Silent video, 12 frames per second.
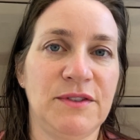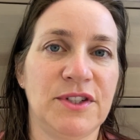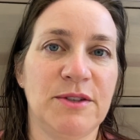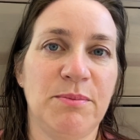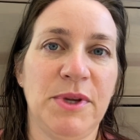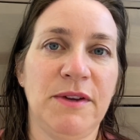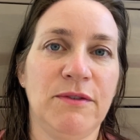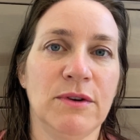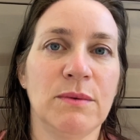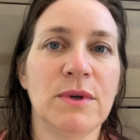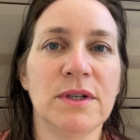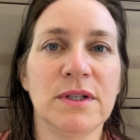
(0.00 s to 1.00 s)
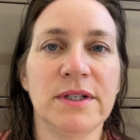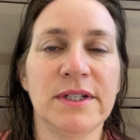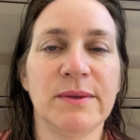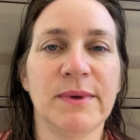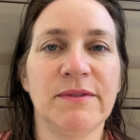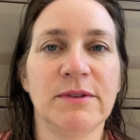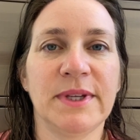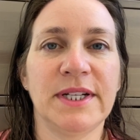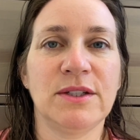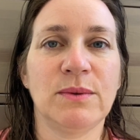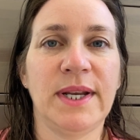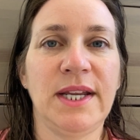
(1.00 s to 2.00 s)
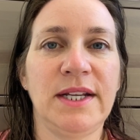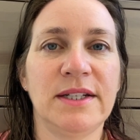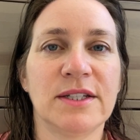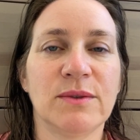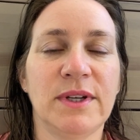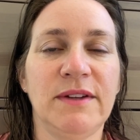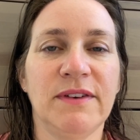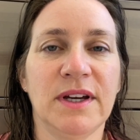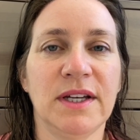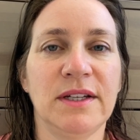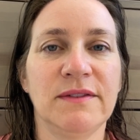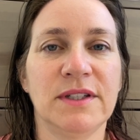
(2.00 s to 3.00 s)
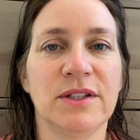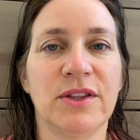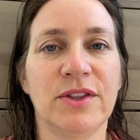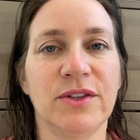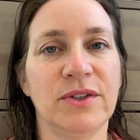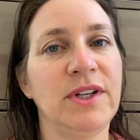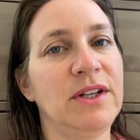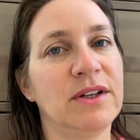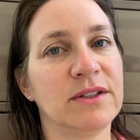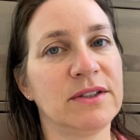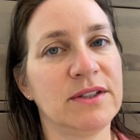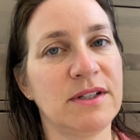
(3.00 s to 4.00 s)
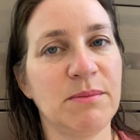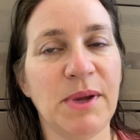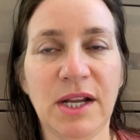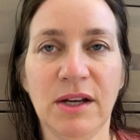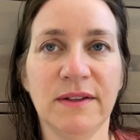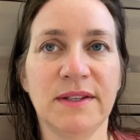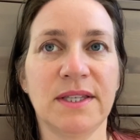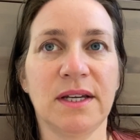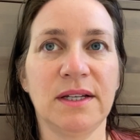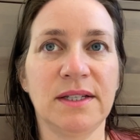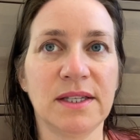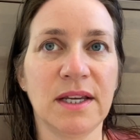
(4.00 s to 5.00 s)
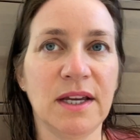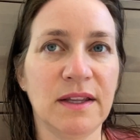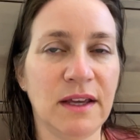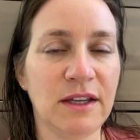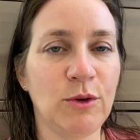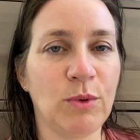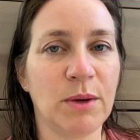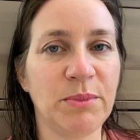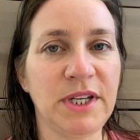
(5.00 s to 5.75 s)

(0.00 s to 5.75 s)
Just be forewarned. It went from like $20 to $25 to $30, depending on the size that you want.